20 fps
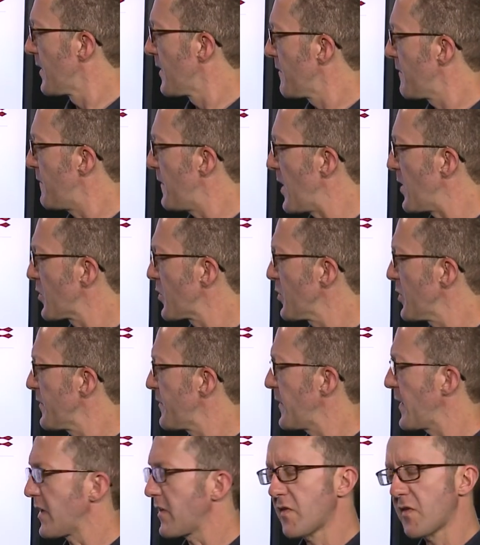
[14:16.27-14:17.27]
Founder
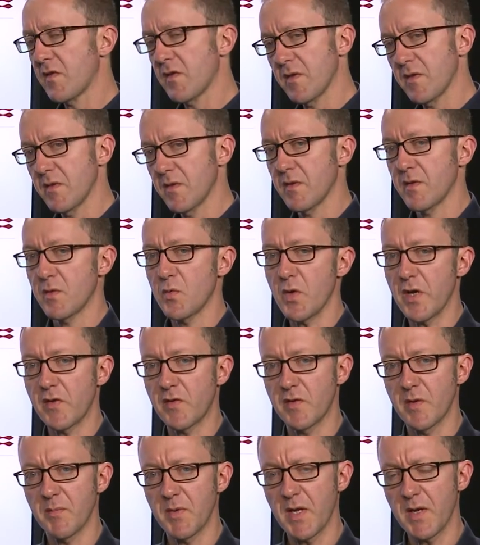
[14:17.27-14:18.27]
effects, quite
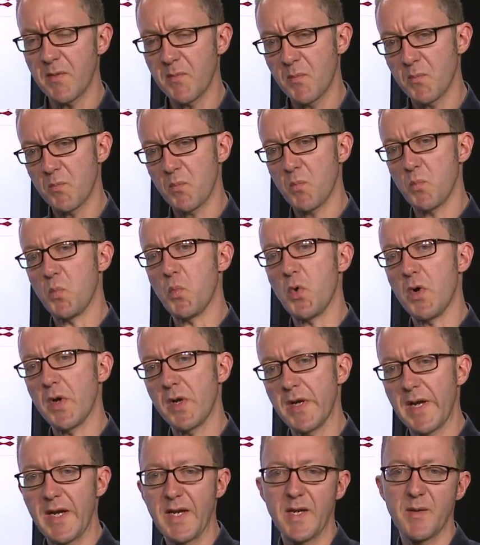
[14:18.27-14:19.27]
similar.
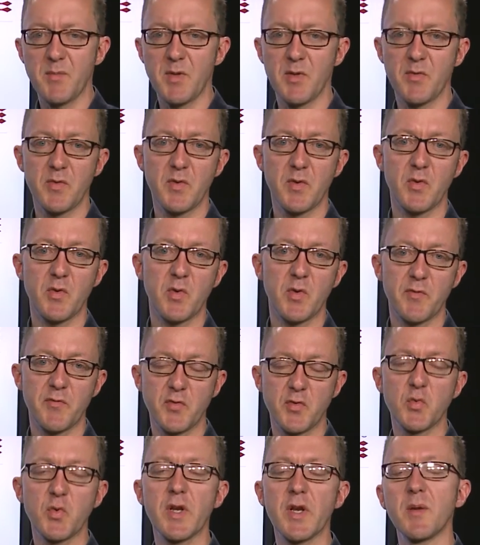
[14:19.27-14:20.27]
One animal or a
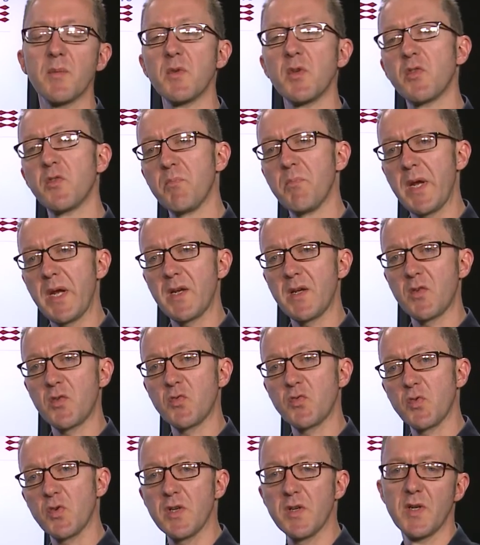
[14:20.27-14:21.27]
few animals make it
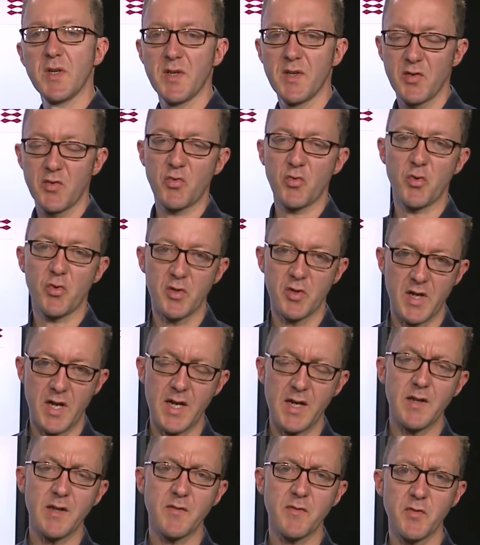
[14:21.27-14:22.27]
to a deserted
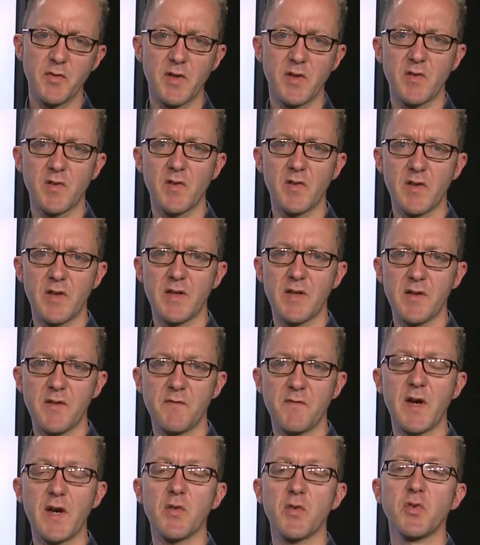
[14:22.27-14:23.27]
island, for instance, and
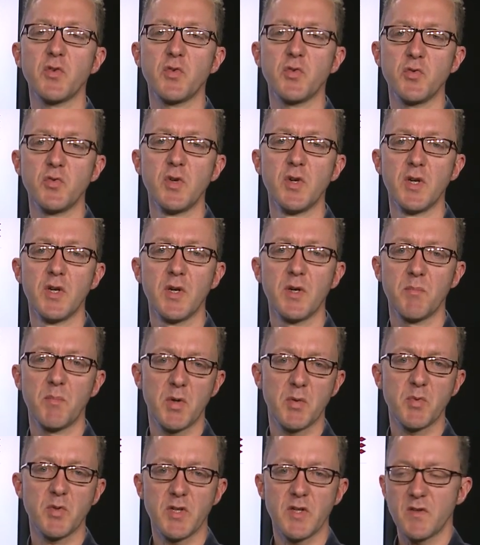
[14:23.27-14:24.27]
found a new
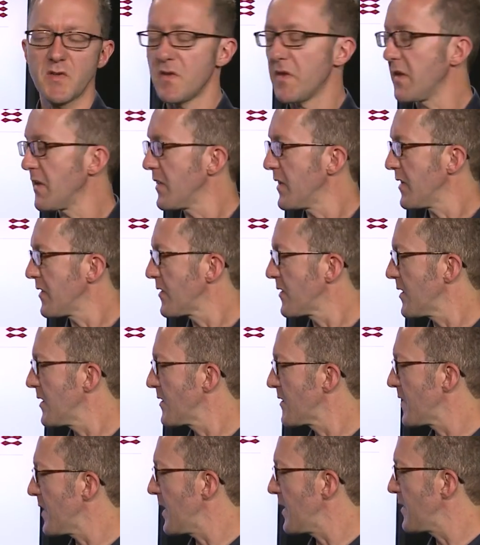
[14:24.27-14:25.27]
population. That's
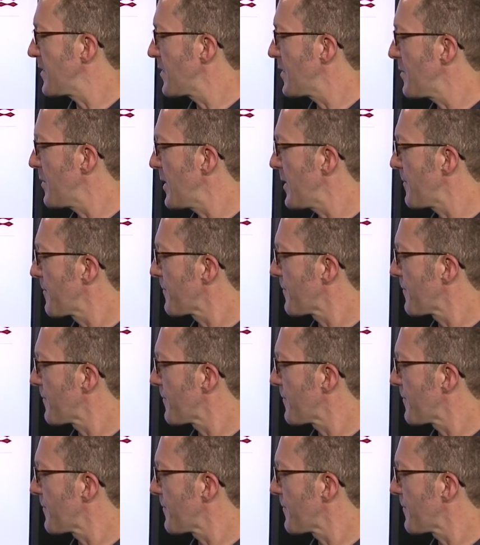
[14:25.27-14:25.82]
entirely similar.